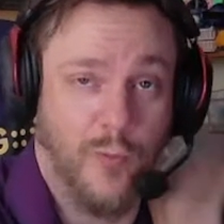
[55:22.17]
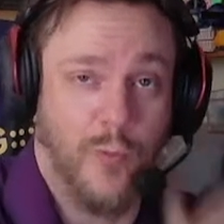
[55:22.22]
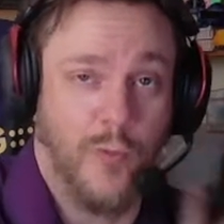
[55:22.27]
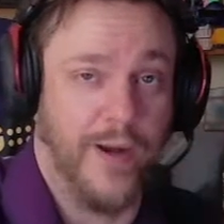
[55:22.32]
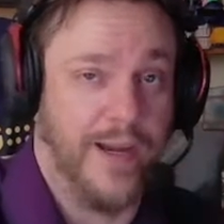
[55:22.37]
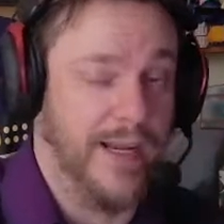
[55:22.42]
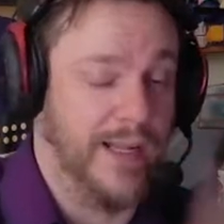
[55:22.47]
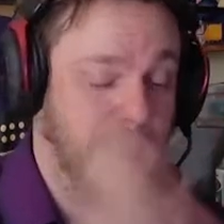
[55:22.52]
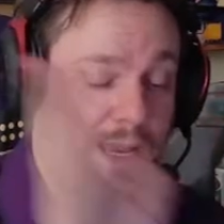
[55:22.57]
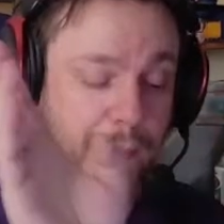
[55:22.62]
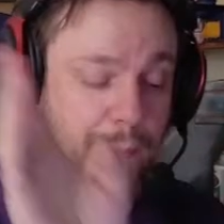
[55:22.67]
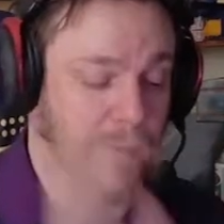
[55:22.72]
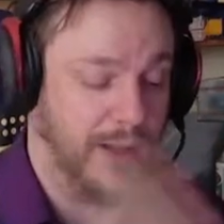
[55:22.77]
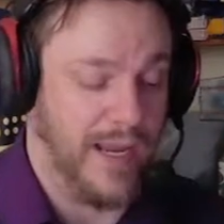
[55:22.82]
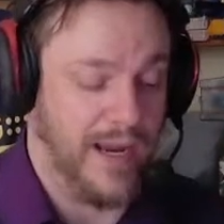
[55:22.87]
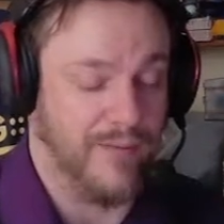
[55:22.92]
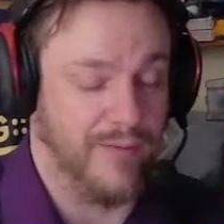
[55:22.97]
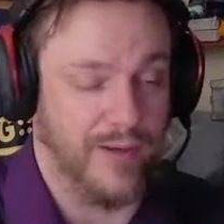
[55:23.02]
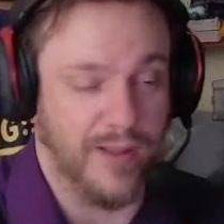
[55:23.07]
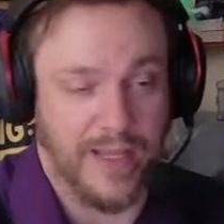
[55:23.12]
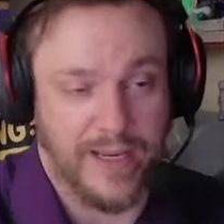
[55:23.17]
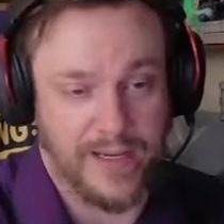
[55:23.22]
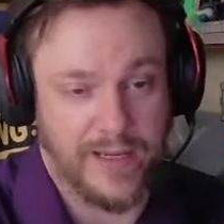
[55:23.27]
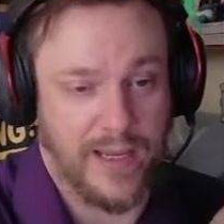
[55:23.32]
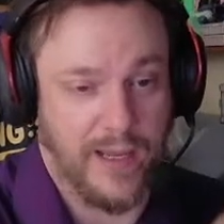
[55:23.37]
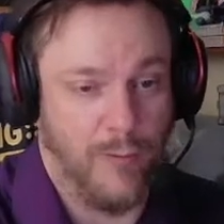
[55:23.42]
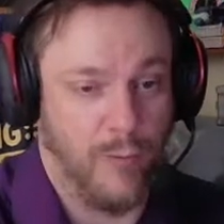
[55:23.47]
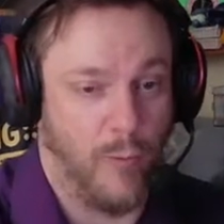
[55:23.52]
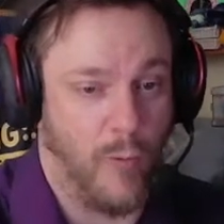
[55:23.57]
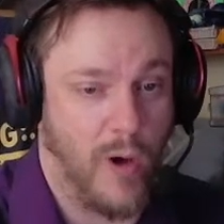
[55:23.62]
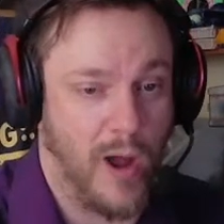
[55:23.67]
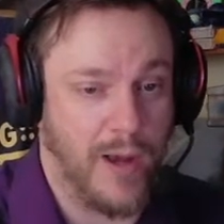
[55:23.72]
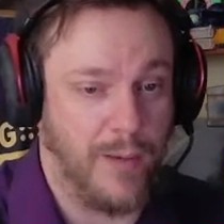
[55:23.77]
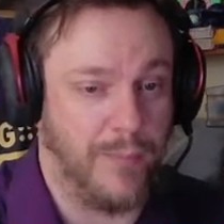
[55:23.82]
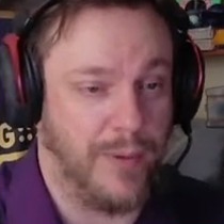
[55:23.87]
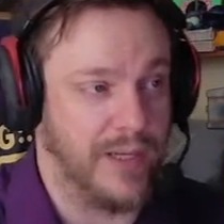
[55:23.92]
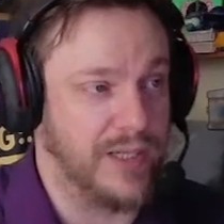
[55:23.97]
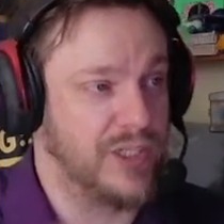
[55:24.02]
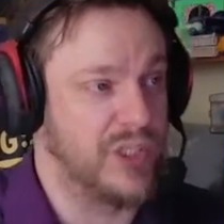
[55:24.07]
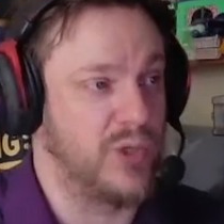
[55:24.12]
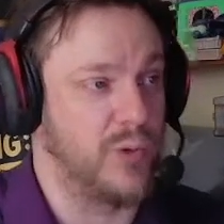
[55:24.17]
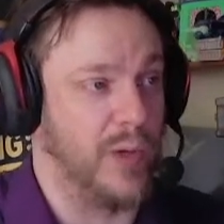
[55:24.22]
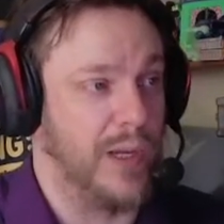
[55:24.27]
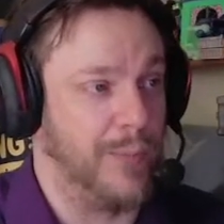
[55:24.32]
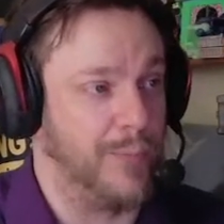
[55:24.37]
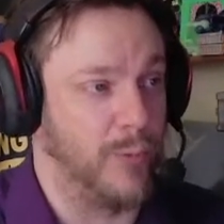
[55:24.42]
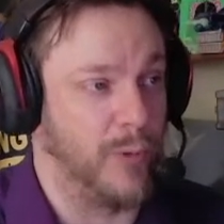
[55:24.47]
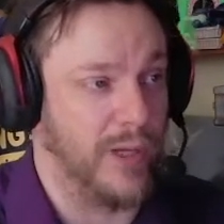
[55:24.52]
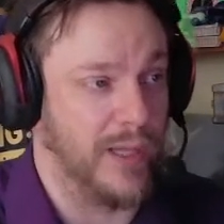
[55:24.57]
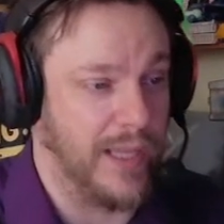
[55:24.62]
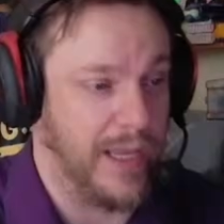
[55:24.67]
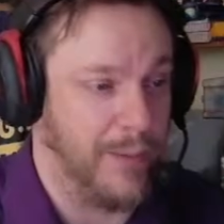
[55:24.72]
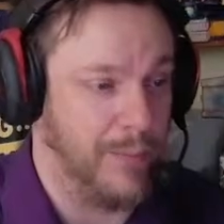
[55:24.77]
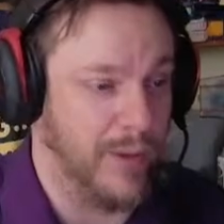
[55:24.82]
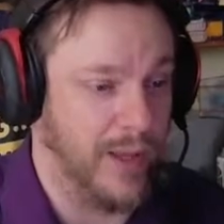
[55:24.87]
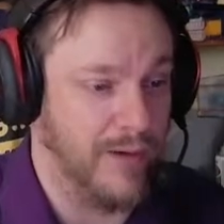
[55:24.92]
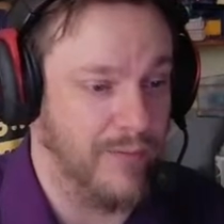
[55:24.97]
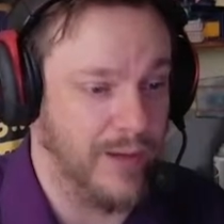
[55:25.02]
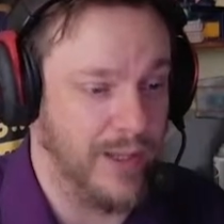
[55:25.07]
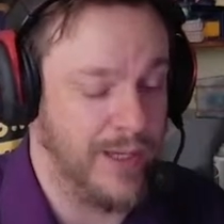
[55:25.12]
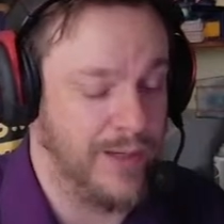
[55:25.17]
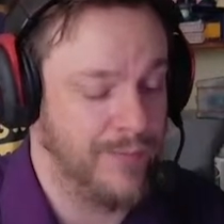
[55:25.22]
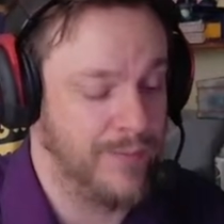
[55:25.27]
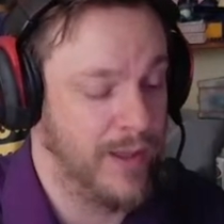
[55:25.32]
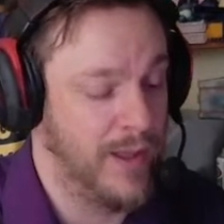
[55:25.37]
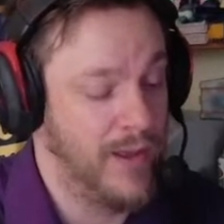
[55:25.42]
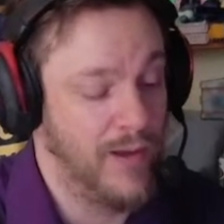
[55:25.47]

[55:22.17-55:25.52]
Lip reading: relabel like in one big sweep, relabel everything.